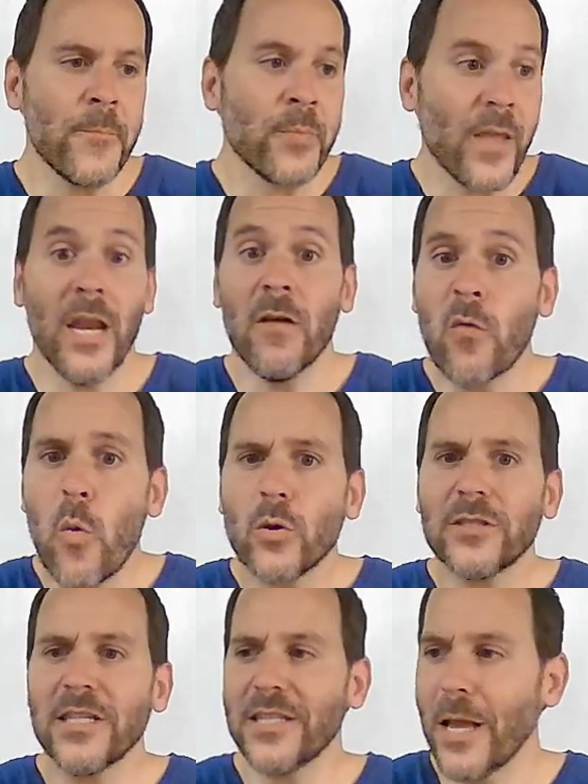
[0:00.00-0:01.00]
And of course,
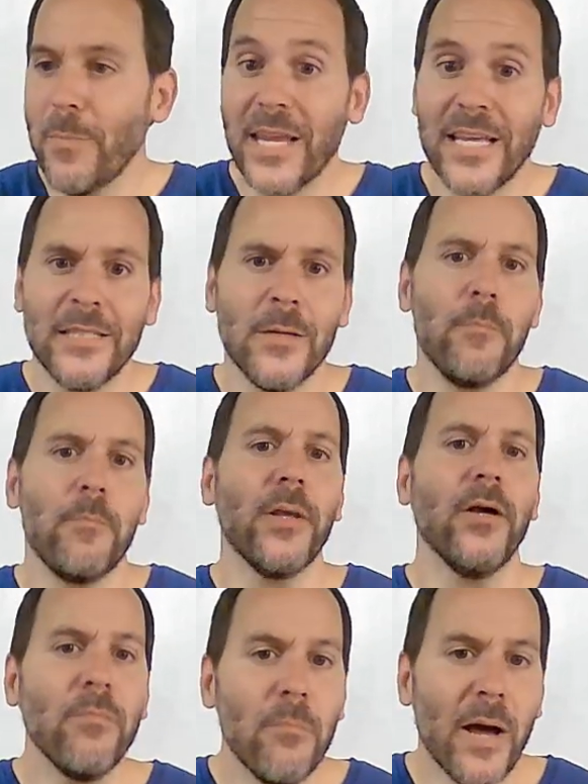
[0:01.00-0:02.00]
as I begin to
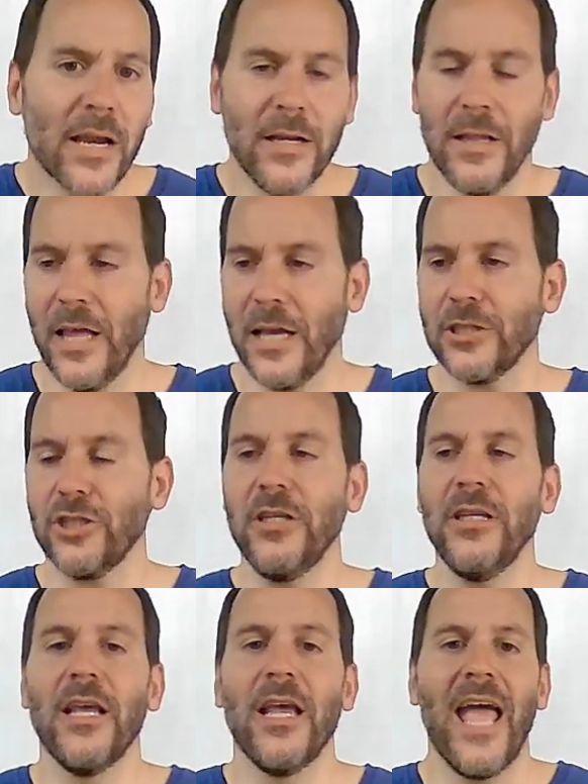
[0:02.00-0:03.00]
build my collection
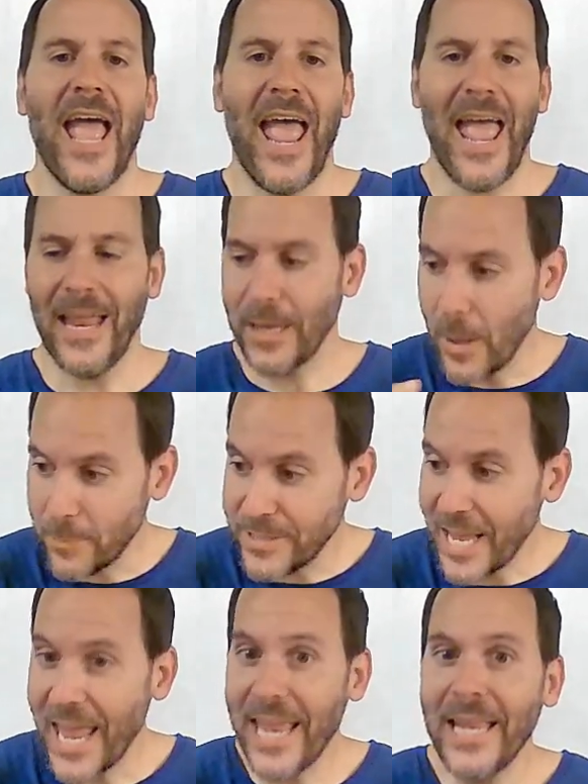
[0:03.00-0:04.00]
and
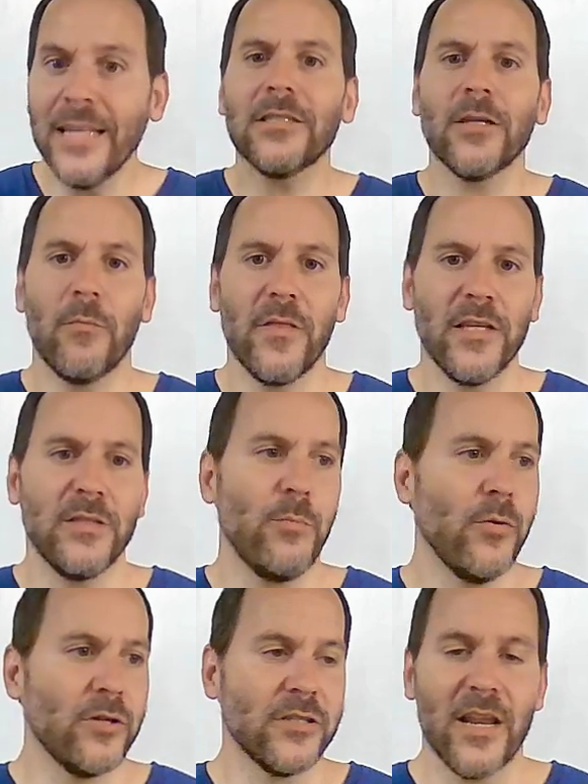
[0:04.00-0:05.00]
obtain some of these
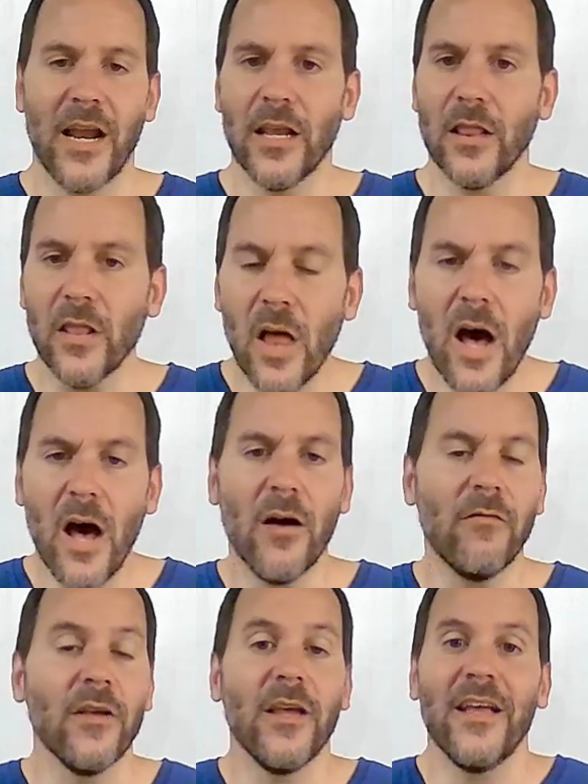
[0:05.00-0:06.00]
books that I love,
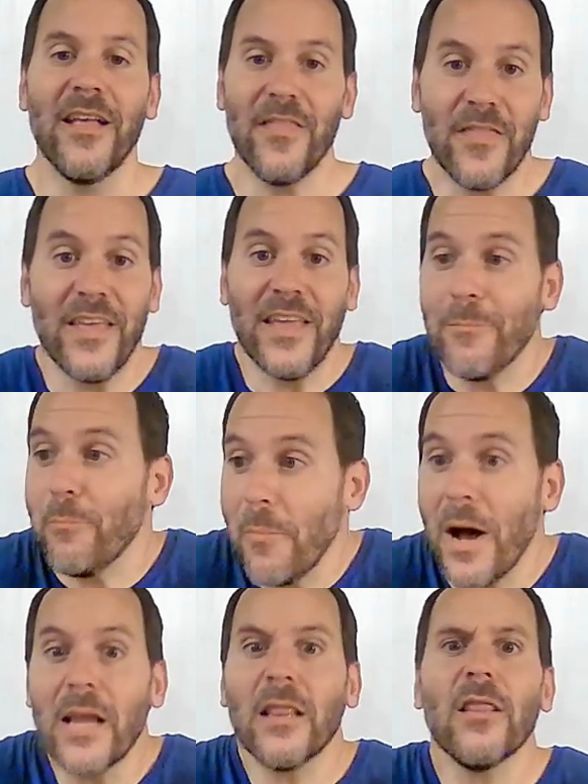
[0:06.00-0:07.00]
then
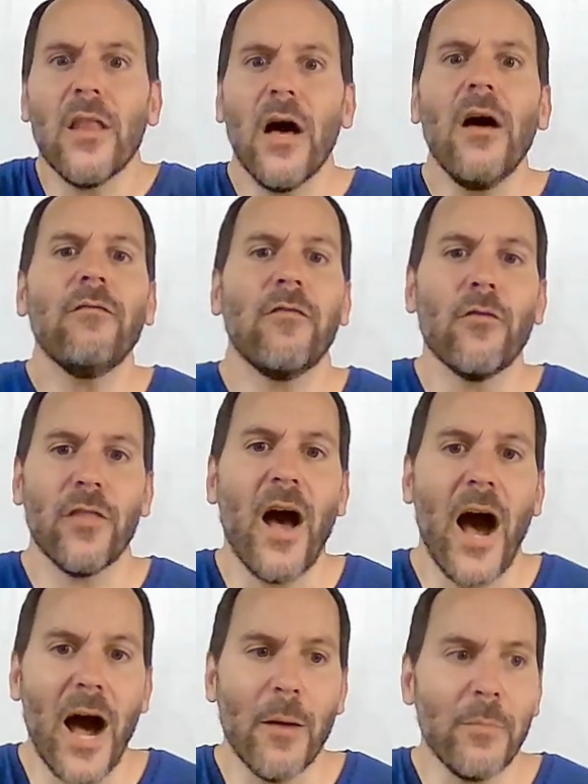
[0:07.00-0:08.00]
my love for the
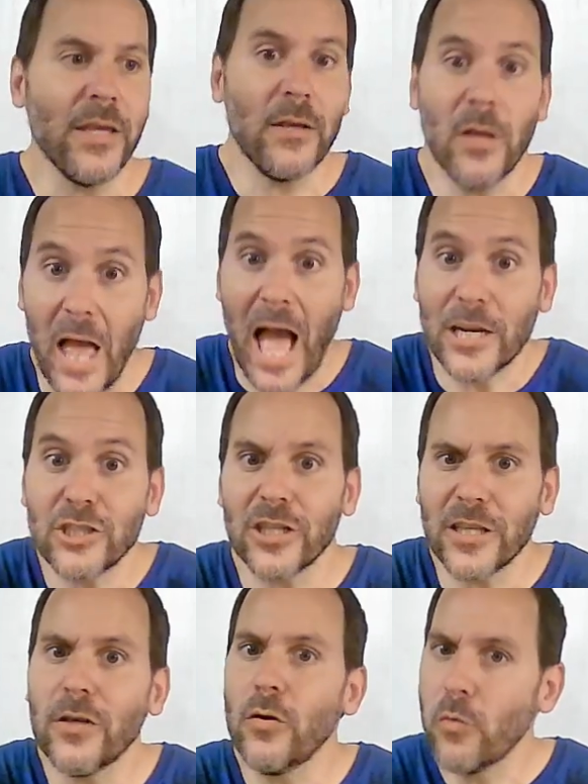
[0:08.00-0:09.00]
hobby actually
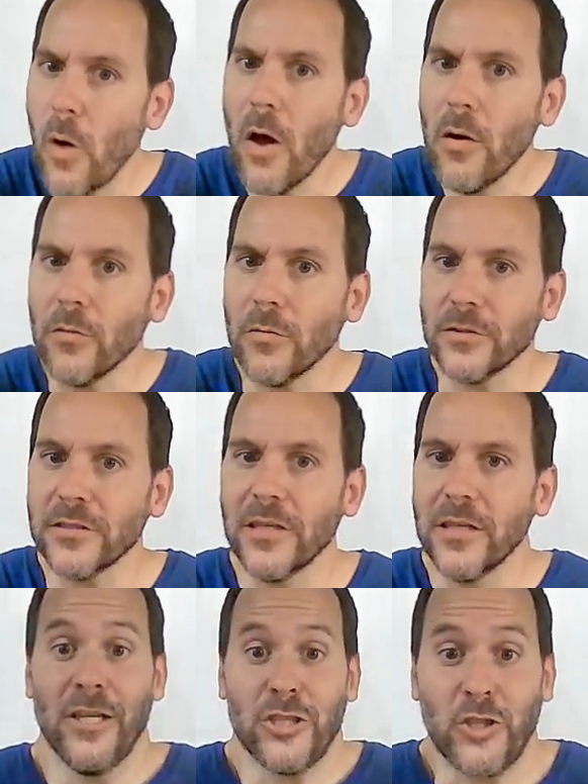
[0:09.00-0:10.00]
grows.
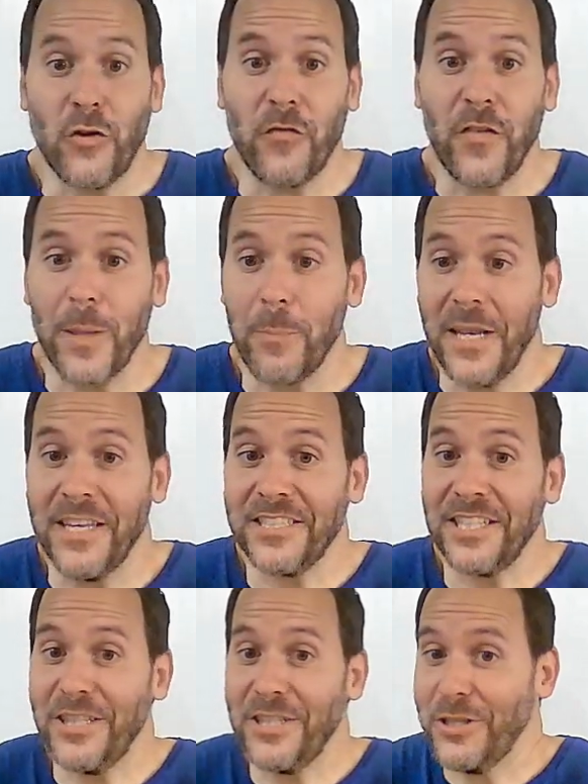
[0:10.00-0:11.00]
So flipping
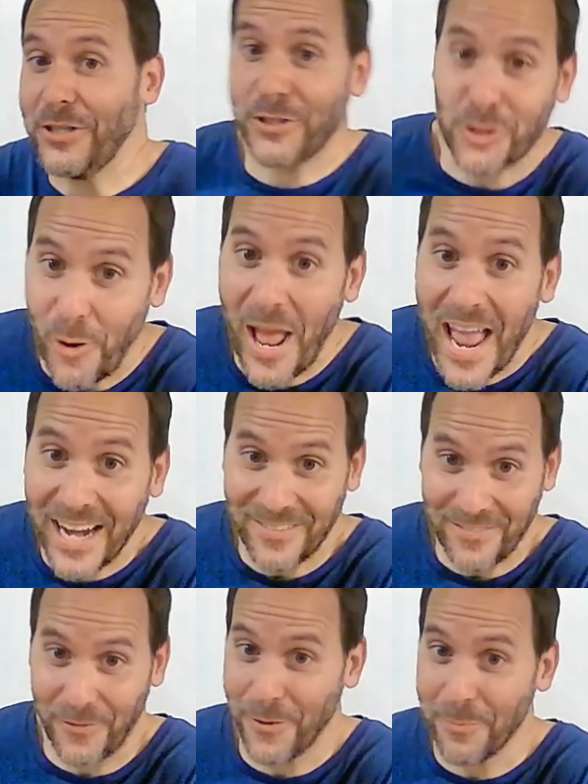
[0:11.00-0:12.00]
doesn't detract
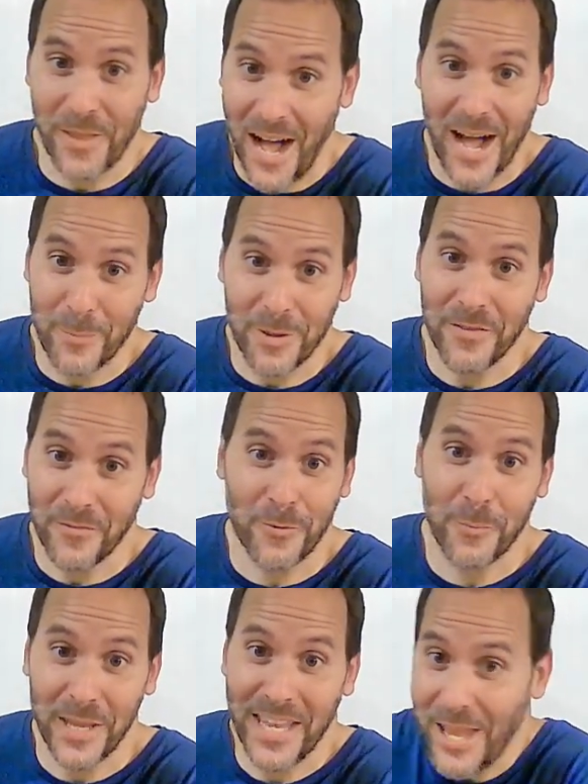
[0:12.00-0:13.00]
from the hobby for
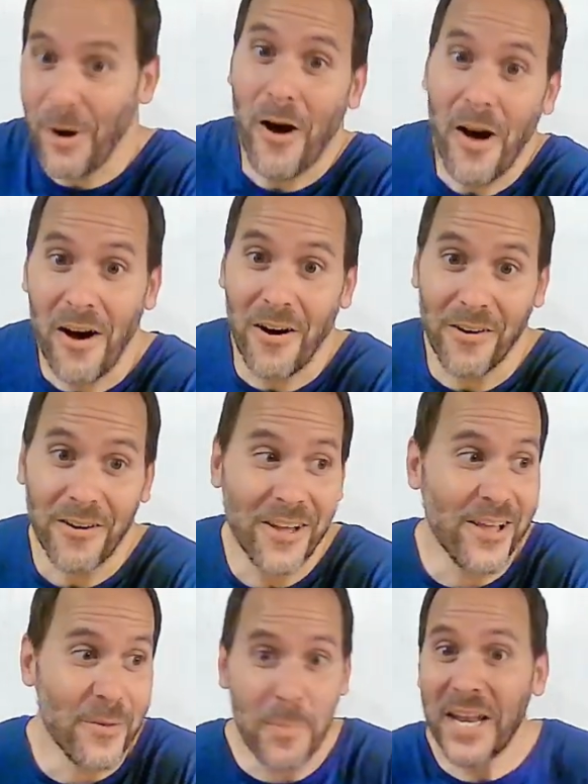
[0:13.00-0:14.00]
me at all,
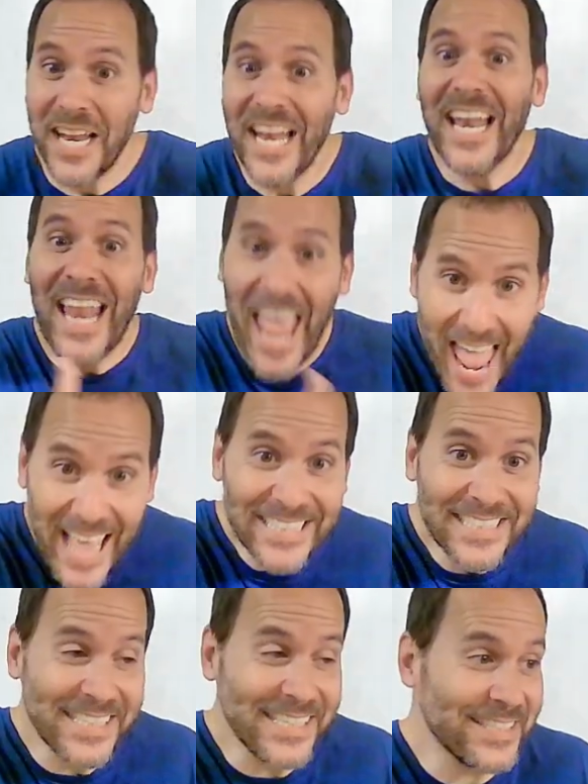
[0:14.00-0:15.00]
but it
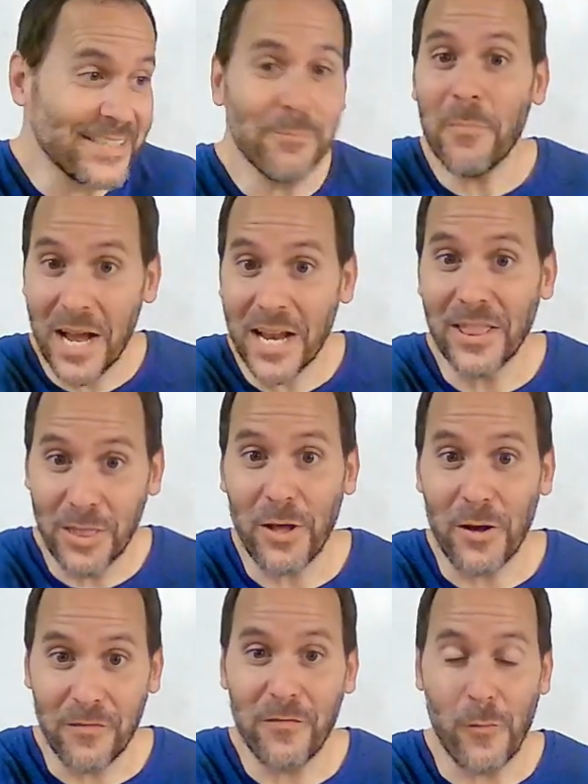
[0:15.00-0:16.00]
enhances my
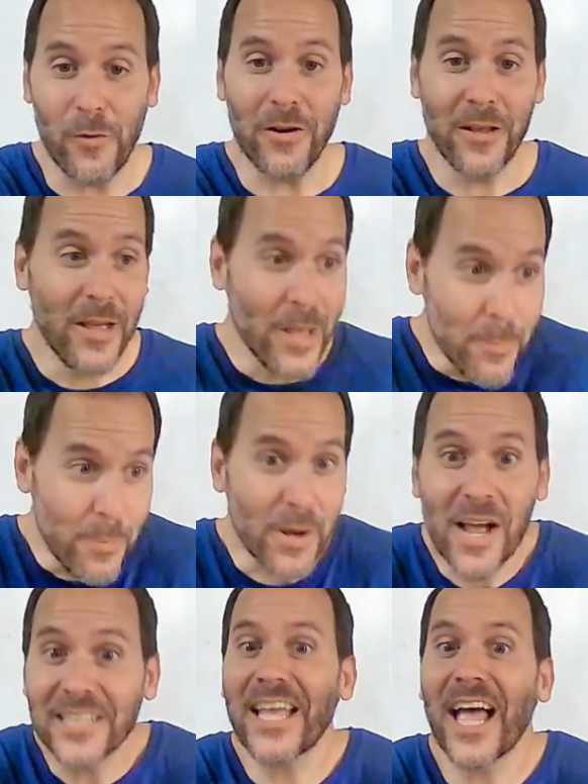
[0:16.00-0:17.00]
love for it because I